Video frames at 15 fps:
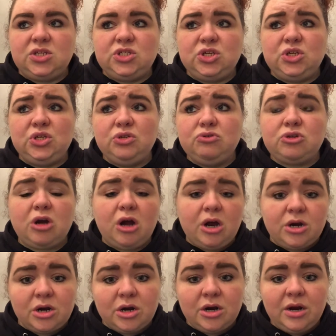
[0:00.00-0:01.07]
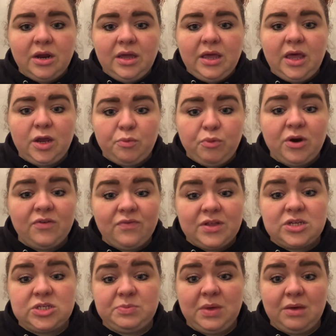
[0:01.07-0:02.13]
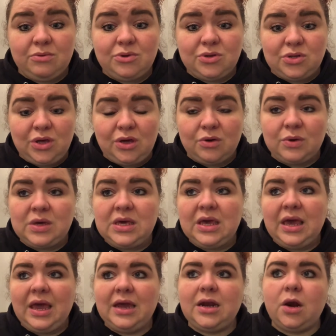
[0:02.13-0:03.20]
and such a huge honor and a privilege to be able to do,